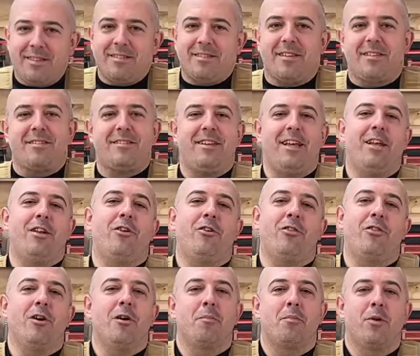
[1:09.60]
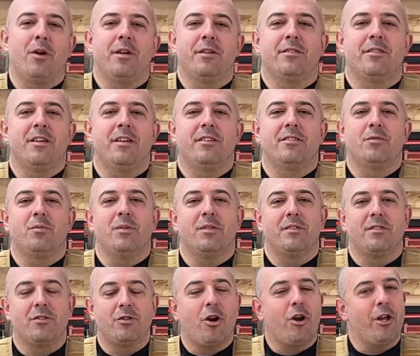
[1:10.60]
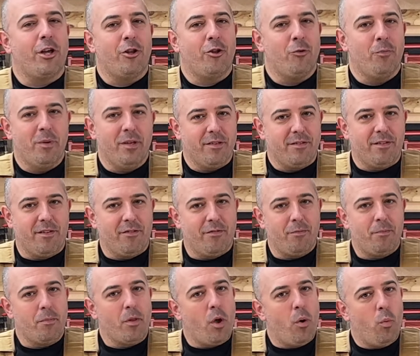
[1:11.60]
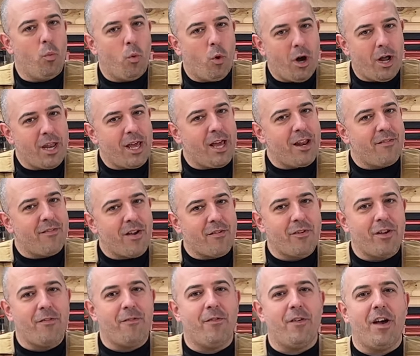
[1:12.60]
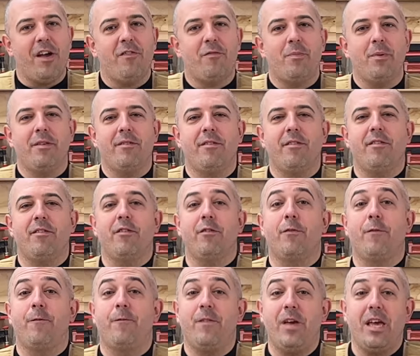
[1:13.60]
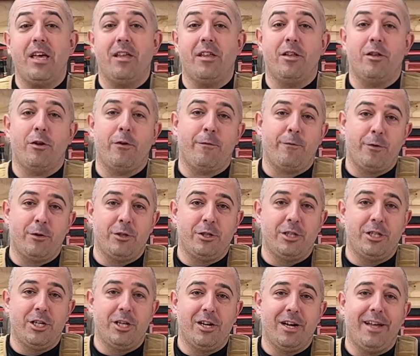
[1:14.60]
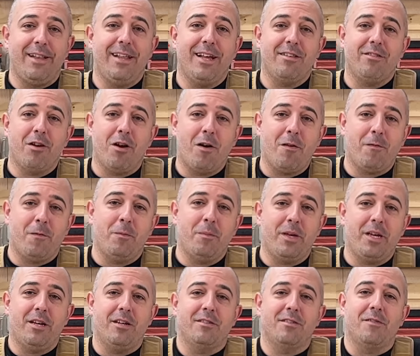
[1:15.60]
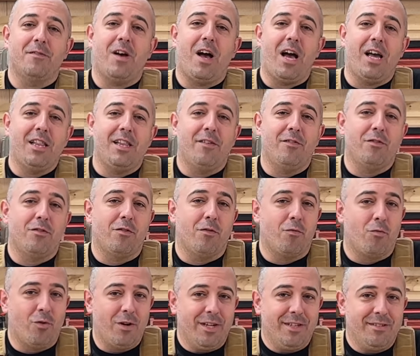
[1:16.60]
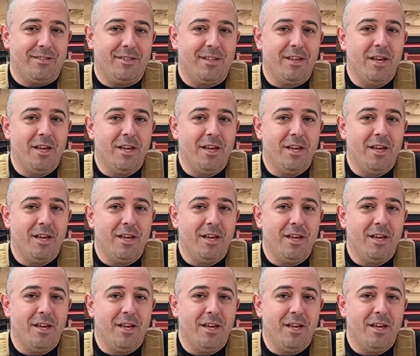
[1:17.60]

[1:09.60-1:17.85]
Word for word: is a standard thought process when starting a new business. 1 out of every 5 businesses fail in their first year, and that's often because of high levels of risk.